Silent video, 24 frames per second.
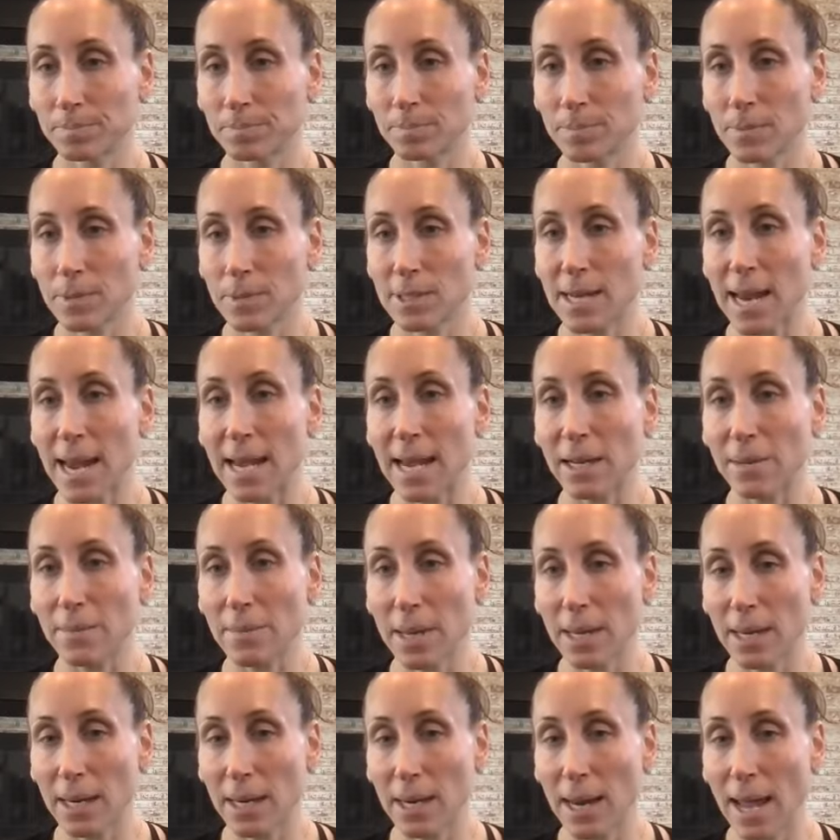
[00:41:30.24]
Stay
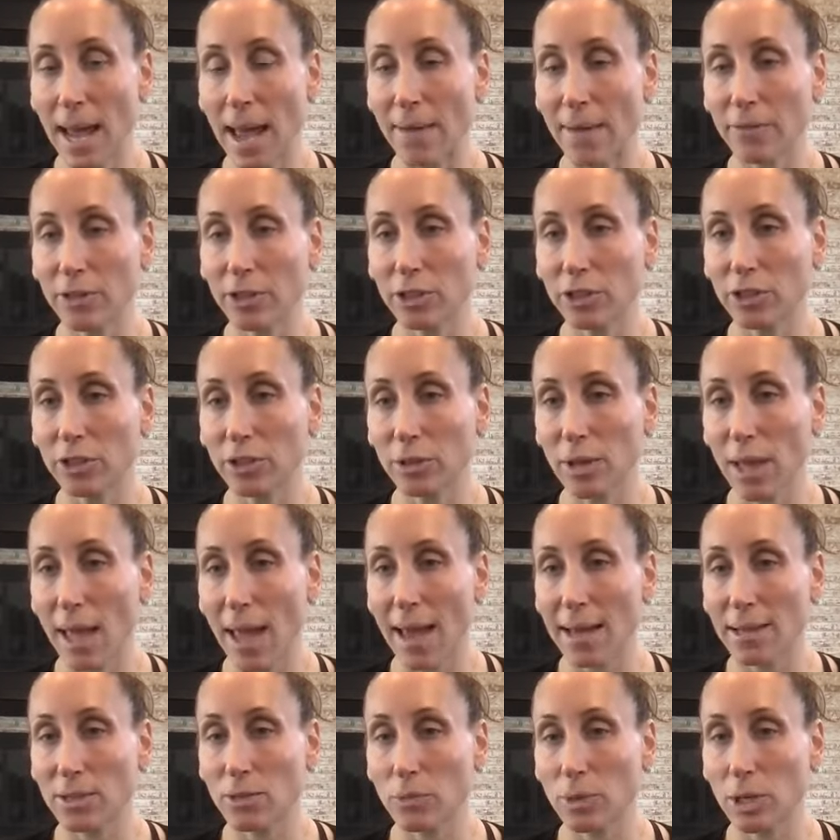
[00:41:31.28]
committed, heavy in your
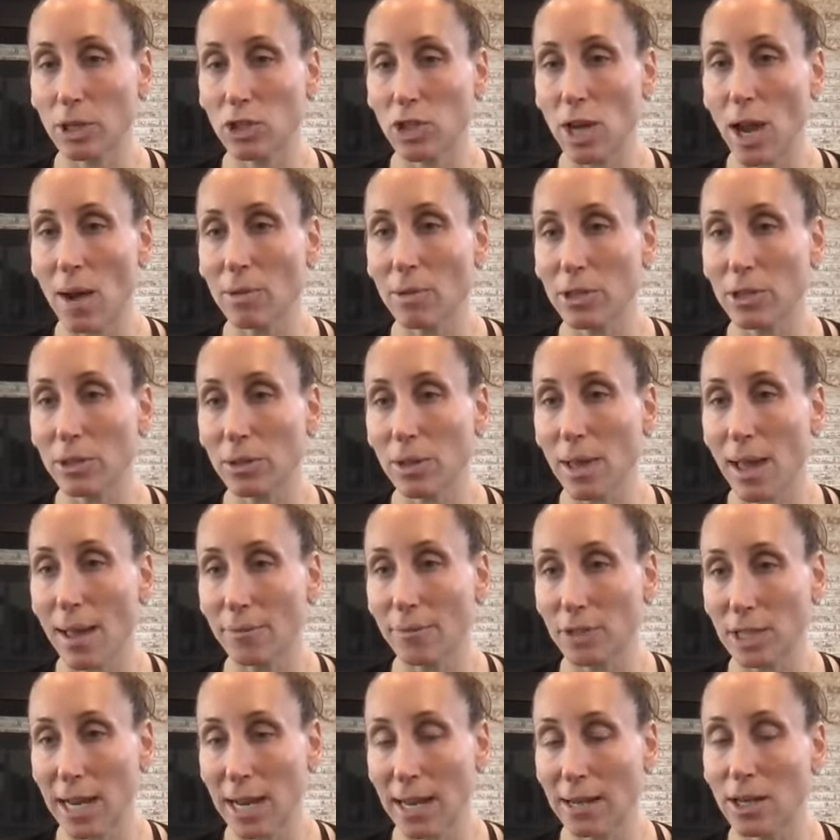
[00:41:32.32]
legs. Reach out with your
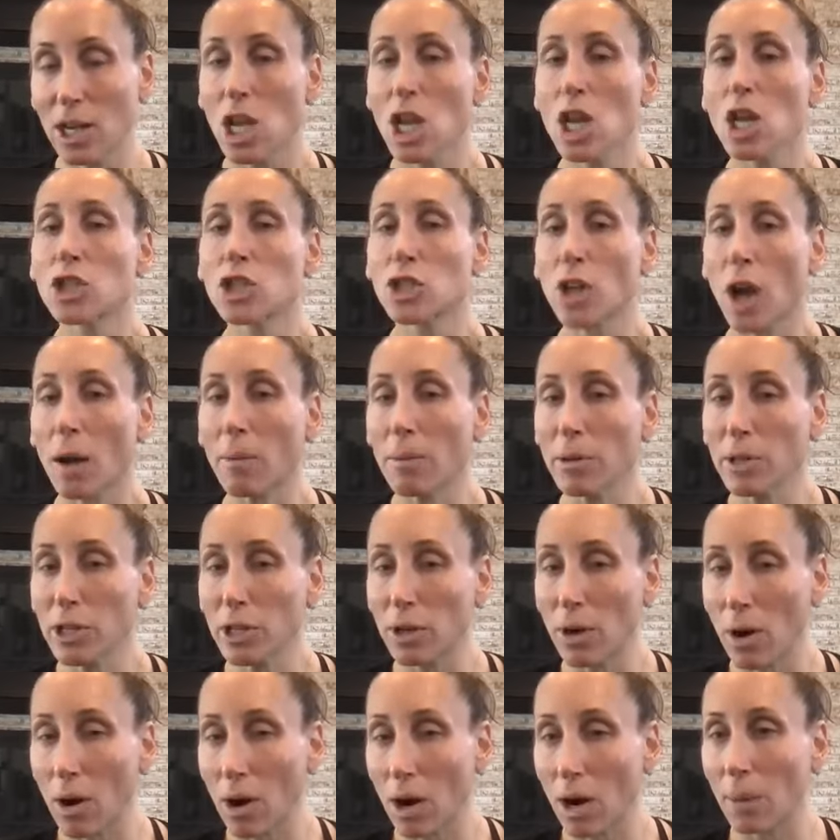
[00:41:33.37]
left hand. Start with
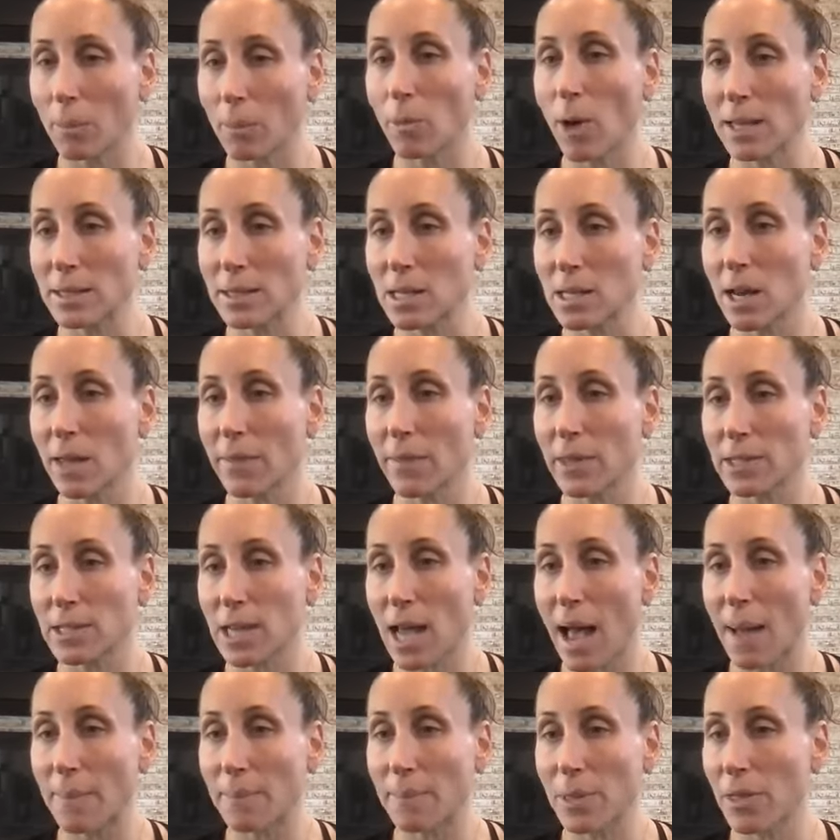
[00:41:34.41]
your arm resting on the
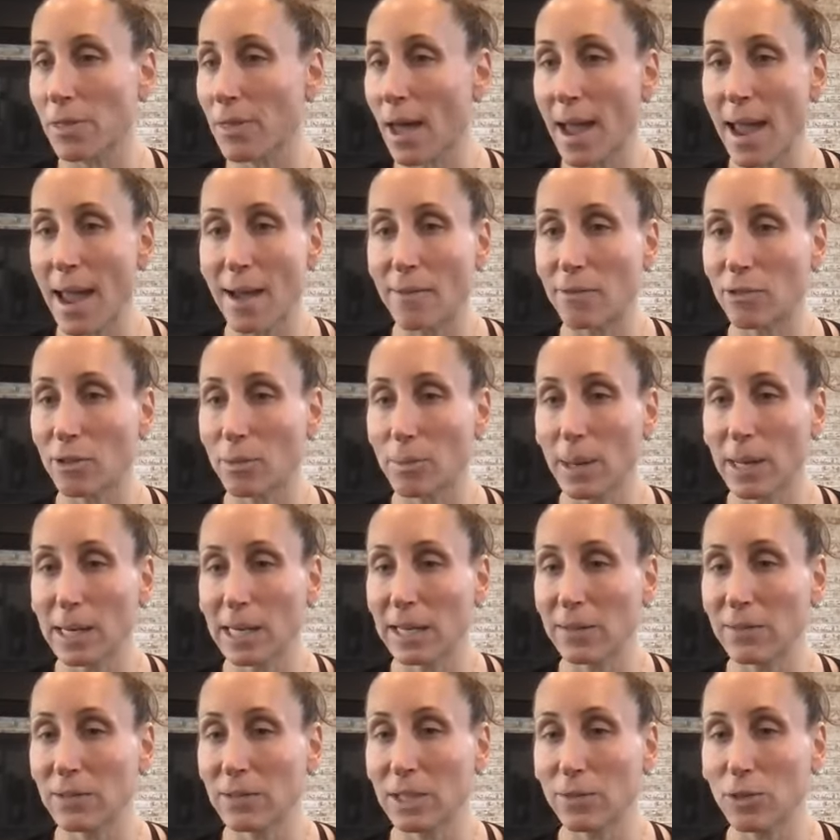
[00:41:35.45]
top of the thigh, everybody.
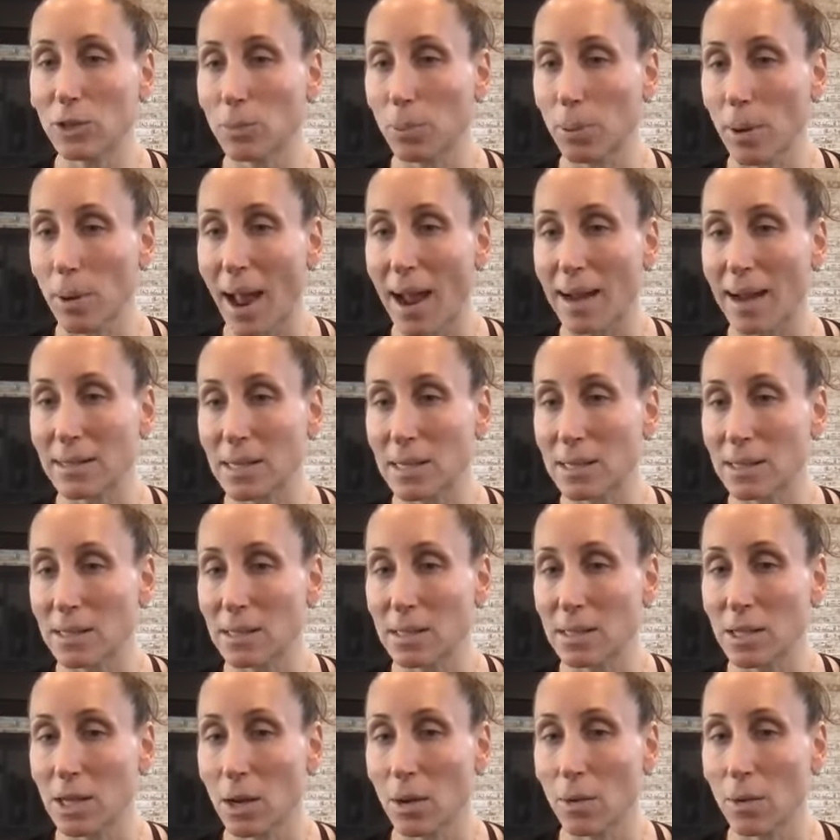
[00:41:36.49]
Even if you practice,